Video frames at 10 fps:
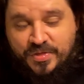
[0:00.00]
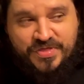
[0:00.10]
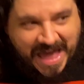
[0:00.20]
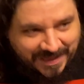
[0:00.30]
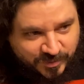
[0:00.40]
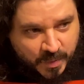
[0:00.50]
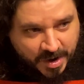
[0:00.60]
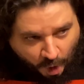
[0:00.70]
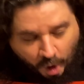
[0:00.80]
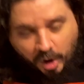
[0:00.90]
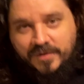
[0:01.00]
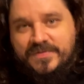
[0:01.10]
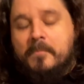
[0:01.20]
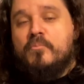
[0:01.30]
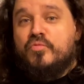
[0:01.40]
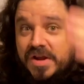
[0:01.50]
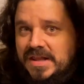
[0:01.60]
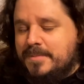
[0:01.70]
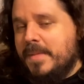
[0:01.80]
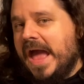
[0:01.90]
That's when all of the
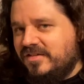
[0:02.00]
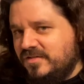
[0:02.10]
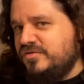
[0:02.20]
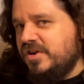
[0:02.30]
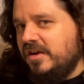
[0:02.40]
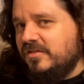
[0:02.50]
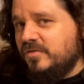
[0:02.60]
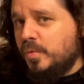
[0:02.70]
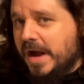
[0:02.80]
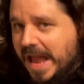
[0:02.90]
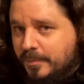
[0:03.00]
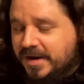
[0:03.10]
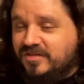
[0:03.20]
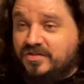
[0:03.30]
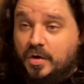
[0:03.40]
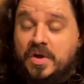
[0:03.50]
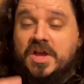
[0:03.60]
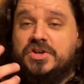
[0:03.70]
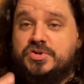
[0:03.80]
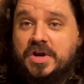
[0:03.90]
really massive changes were happening. So
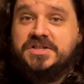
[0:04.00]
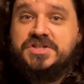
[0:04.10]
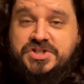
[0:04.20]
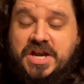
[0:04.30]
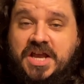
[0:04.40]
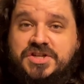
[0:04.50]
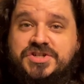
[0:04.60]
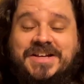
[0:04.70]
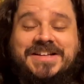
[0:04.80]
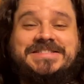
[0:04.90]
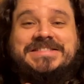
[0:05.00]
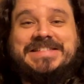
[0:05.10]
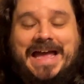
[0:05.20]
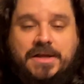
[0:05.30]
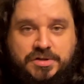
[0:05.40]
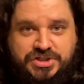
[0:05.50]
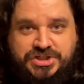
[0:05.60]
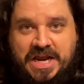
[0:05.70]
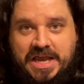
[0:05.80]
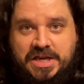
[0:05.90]
trends change, styles
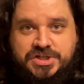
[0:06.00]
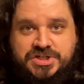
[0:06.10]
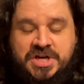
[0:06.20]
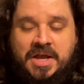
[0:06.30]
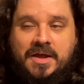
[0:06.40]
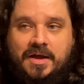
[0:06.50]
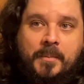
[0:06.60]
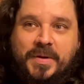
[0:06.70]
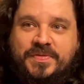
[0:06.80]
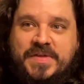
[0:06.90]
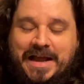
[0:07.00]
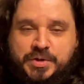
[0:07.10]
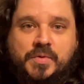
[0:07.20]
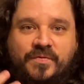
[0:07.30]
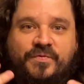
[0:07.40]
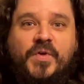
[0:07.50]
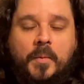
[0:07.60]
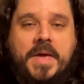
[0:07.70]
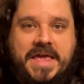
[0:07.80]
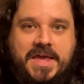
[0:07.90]
change, but the actual
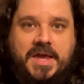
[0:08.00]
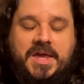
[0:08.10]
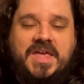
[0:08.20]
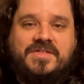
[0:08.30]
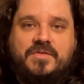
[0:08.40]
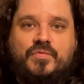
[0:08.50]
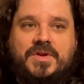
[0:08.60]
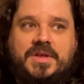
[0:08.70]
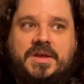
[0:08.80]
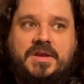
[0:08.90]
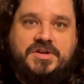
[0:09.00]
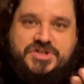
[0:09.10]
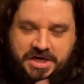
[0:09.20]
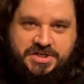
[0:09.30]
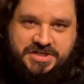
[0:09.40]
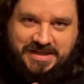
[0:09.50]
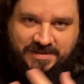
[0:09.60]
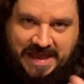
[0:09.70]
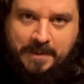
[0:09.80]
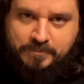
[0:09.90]
filmmaking isn't really changing
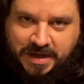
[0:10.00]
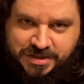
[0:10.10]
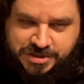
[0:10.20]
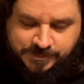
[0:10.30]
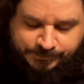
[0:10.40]
that much.